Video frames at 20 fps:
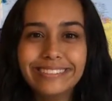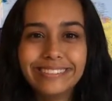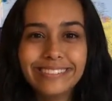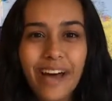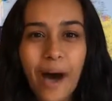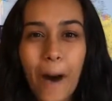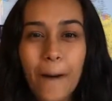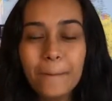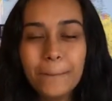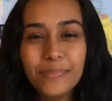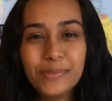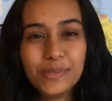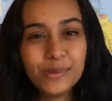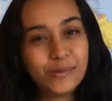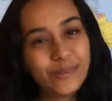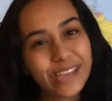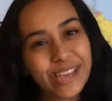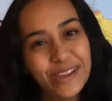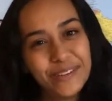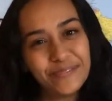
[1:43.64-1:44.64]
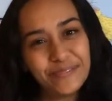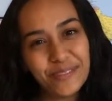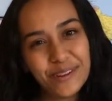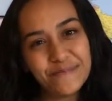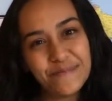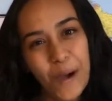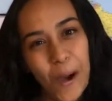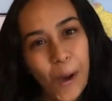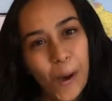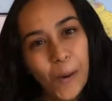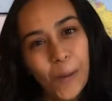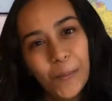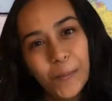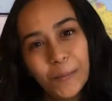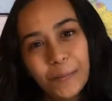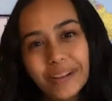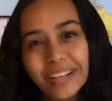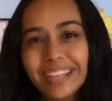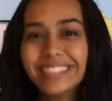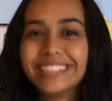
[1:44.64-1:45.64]
not doing it from
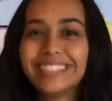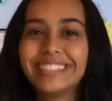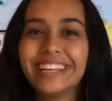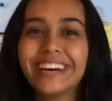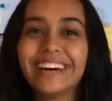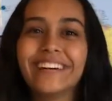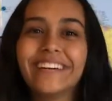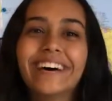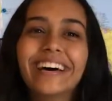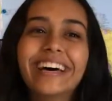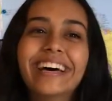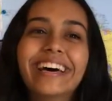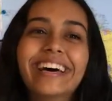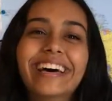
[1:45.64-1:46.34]
home. So